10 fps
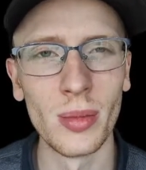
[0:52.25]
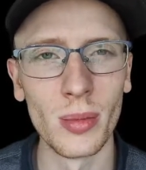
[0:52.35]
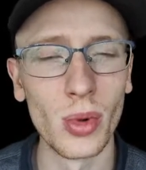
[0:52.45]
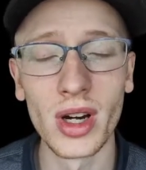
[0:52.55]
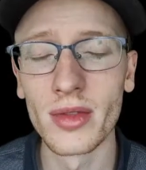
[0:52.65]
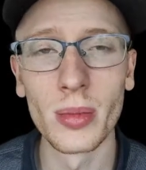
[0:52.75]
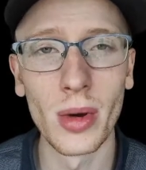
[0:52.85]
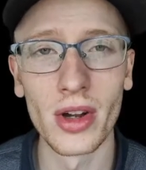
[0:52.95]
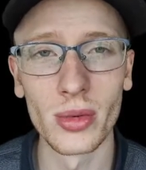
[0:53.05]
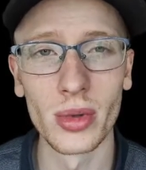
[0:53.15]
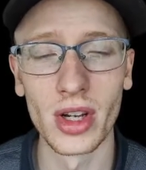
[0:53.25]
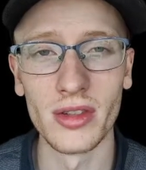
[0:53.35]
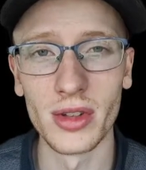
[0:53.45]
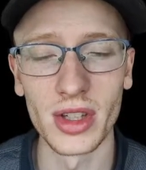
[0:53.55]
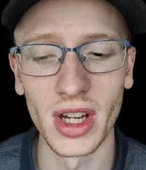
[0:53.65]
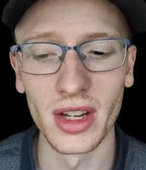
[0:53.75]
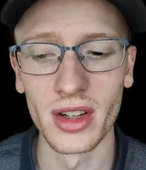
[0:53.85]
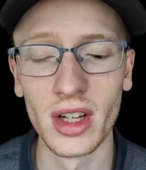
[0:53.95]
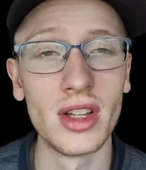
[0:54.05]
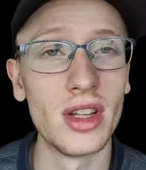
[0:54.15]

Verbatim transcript: Whatever model we're going to look at,